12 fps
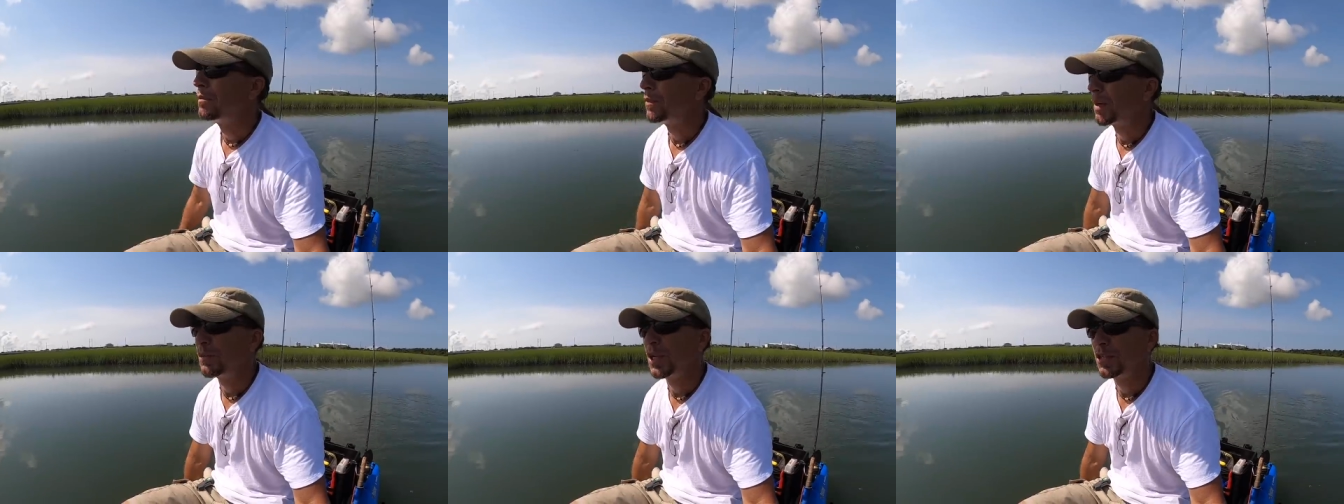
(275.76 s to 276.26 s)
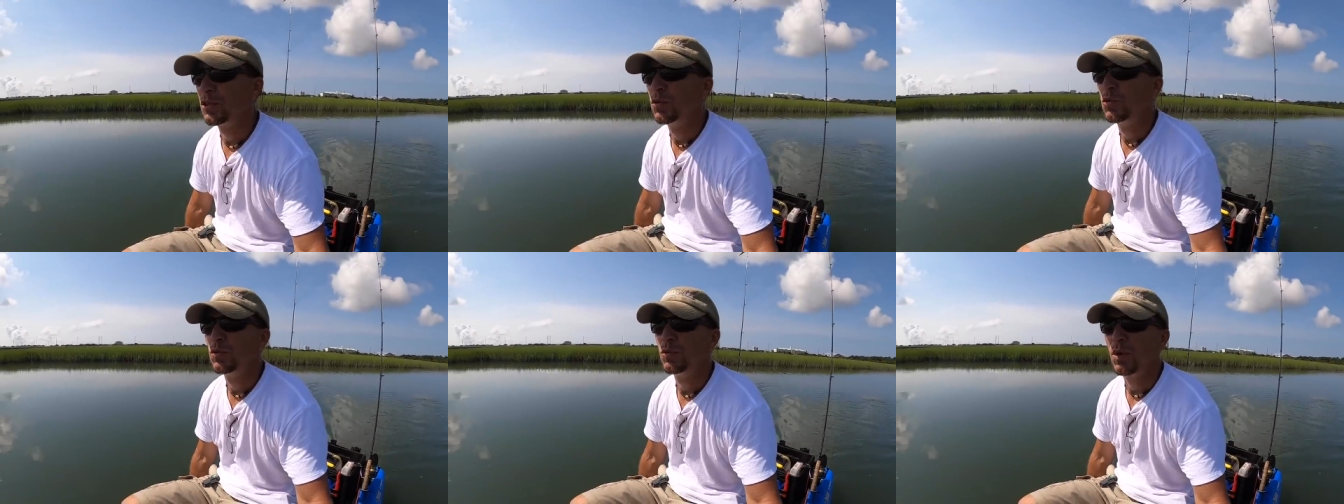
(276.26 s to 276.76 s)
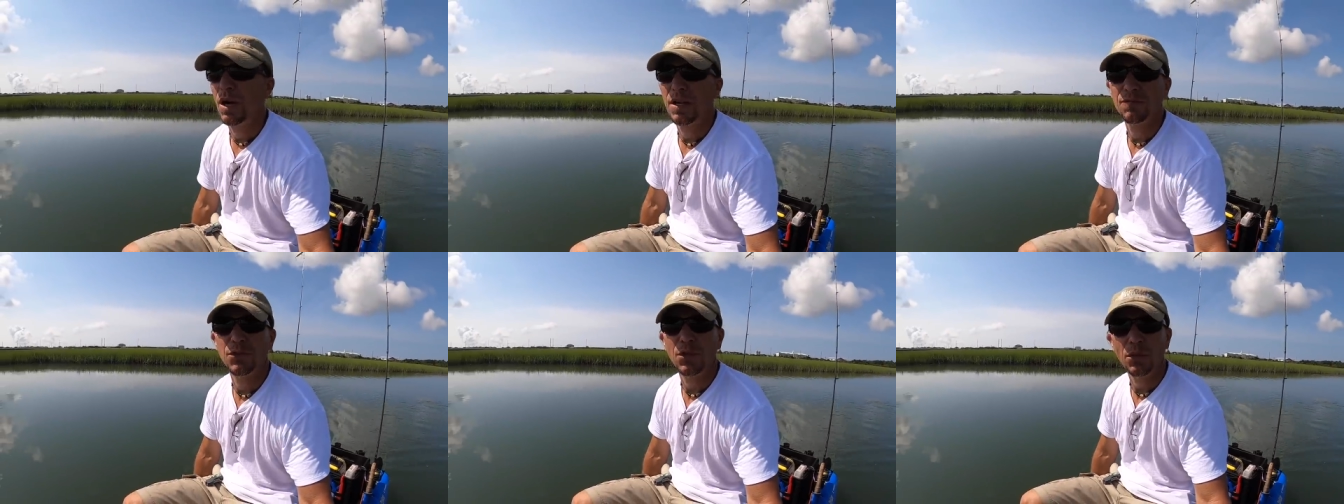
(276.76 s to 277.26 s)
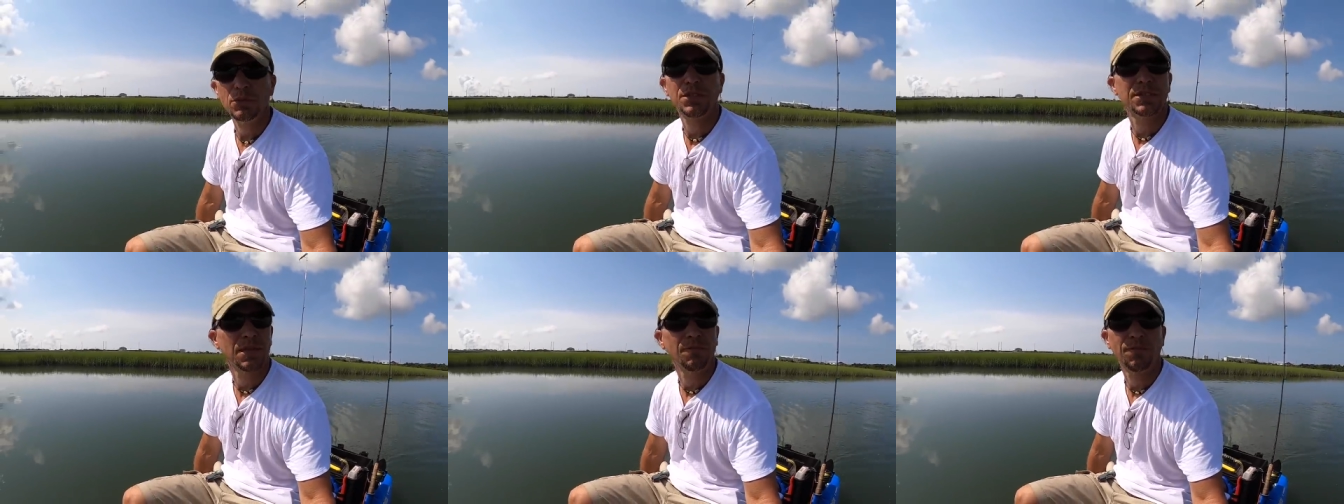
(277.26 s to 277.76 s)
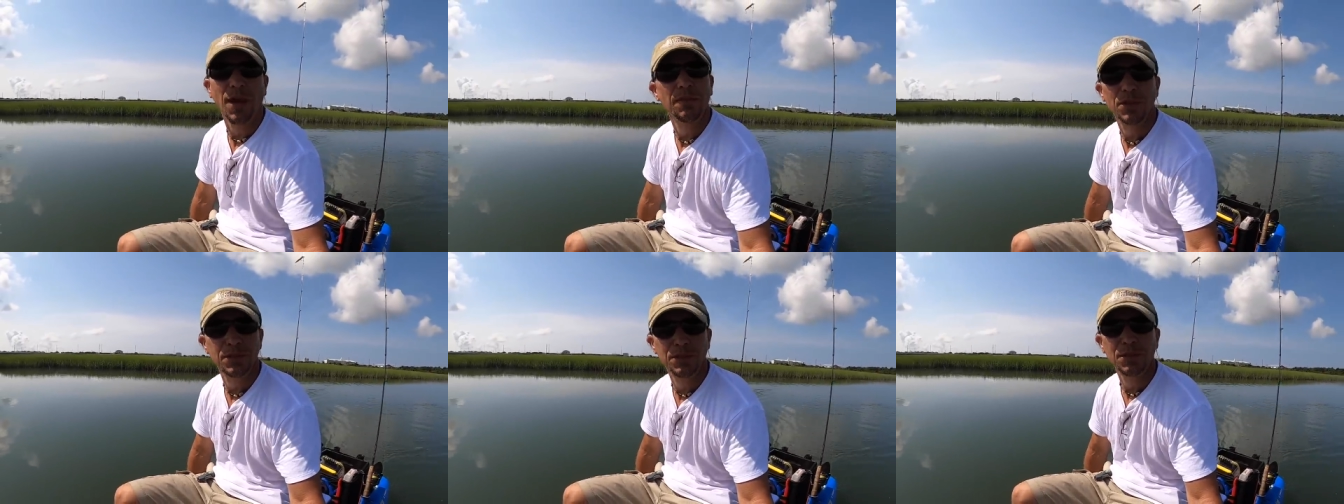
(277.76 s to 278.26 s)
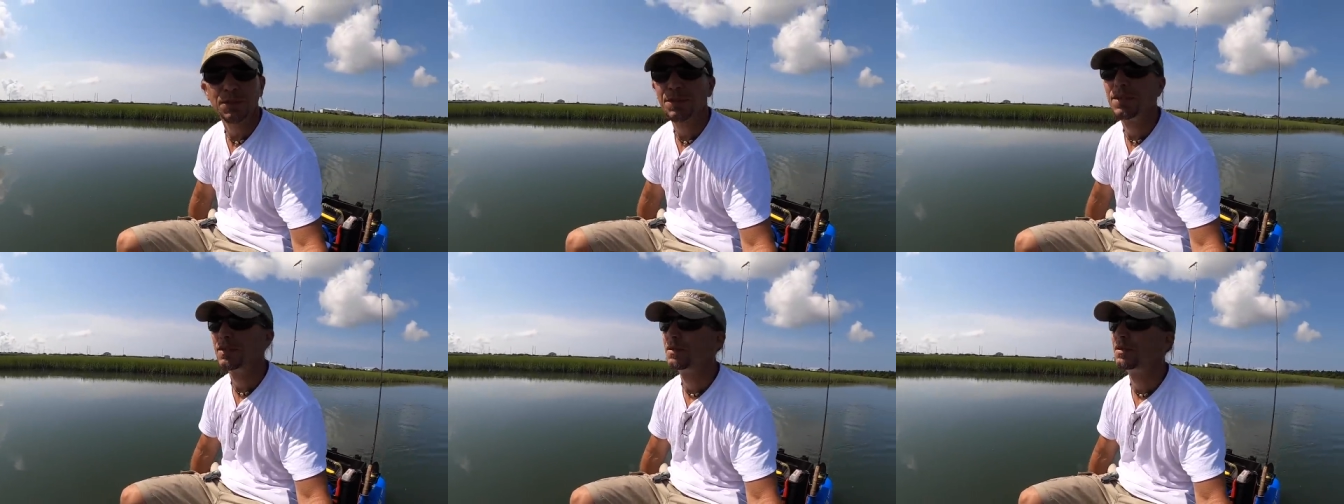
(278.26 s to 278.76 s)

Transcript: My buddy who I've known since I'm 5 years old.